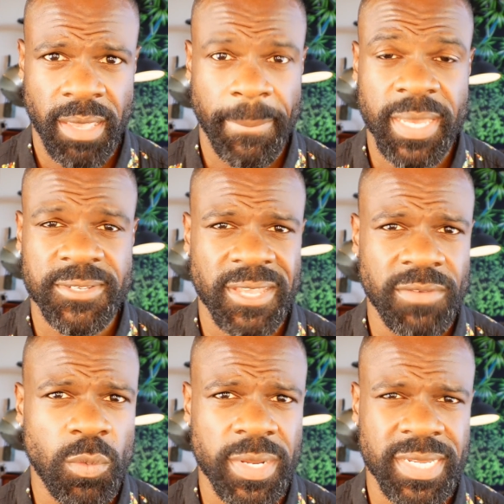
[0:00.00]
Because
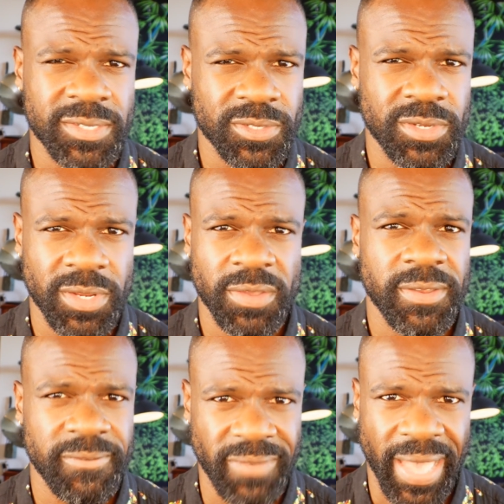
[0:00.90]
everyone needs to know
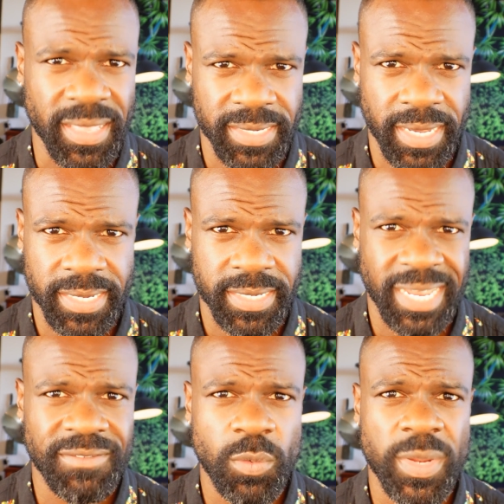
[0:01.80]
they're validated.
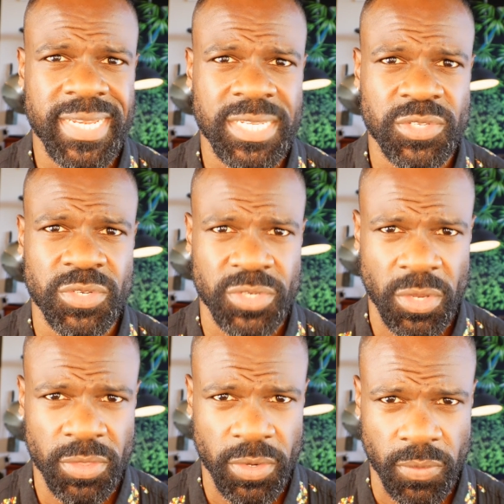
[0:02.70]
Everyone needs to
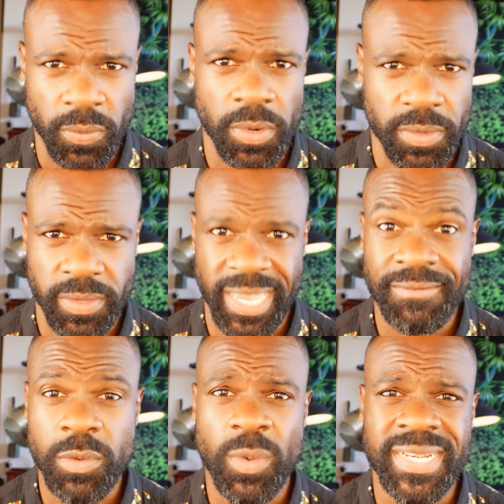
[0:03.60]
know they're worthy.
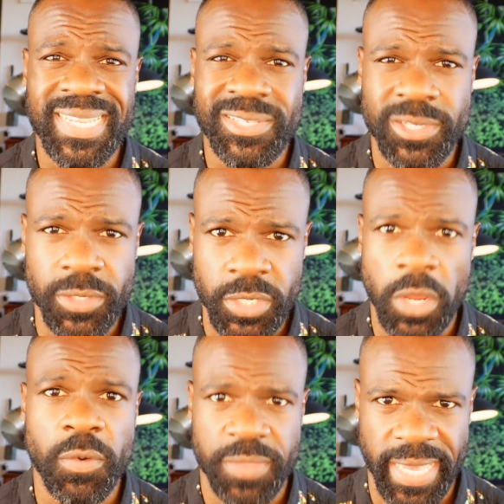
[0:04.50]
Everyone needs to
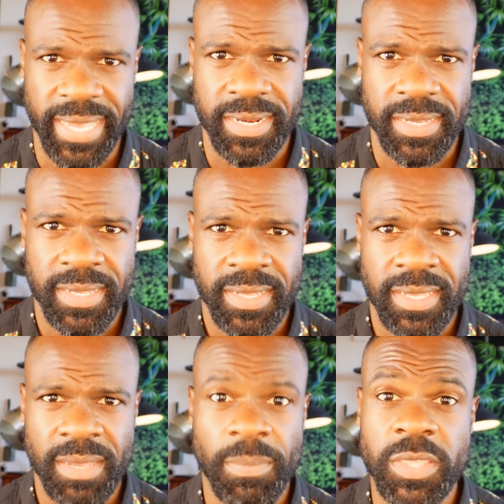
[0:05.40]
know that.
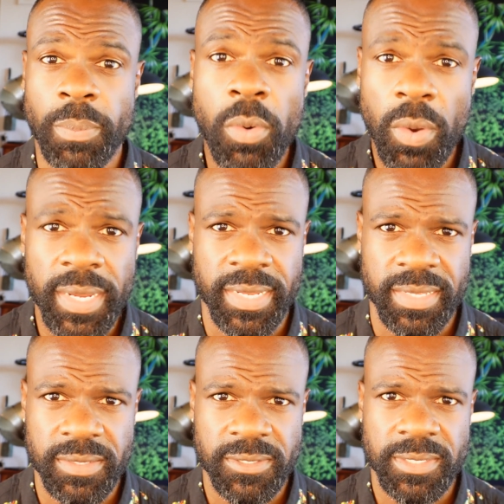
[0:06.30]
But the point
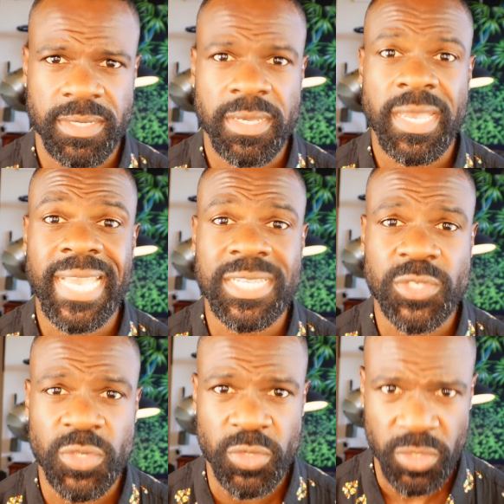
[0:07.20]
is
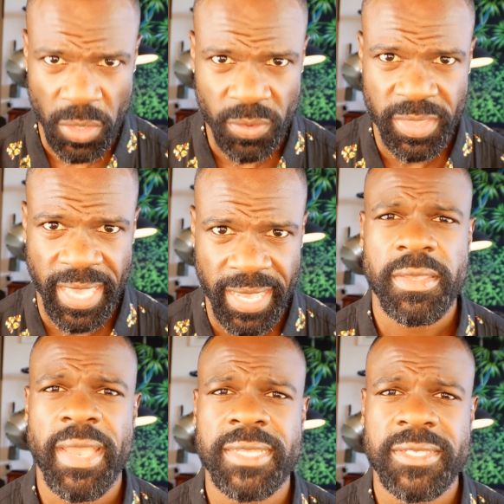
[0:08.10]
to know that.
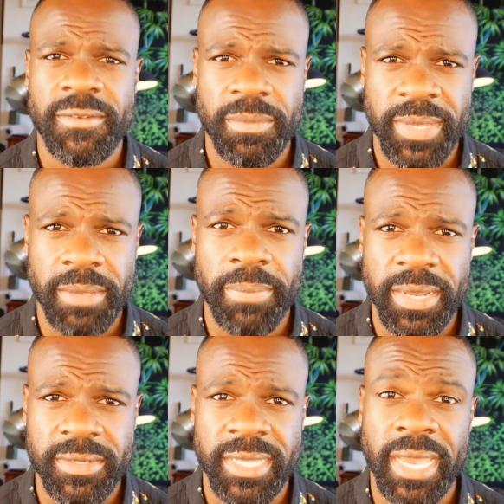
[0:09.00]
There has never been a
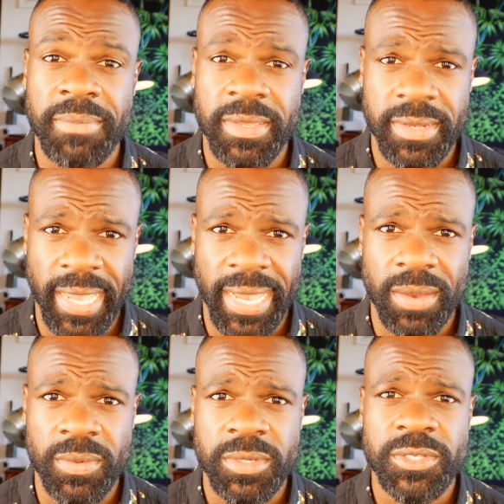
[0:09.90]
better time than
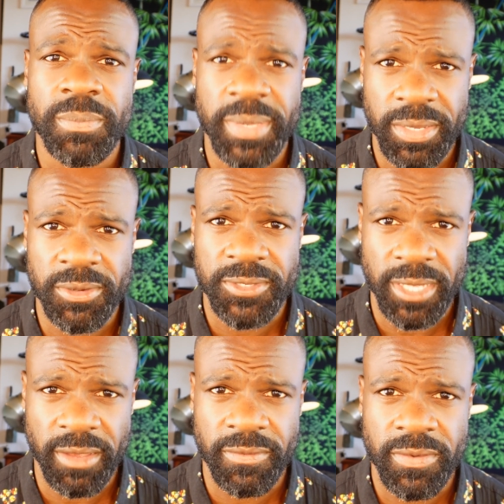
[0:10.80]
now to be
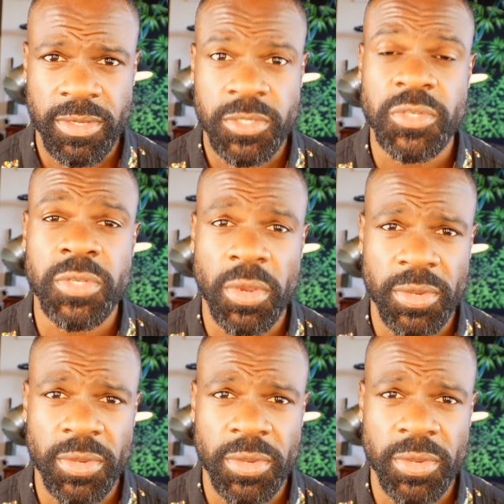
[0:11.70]
yourself, to know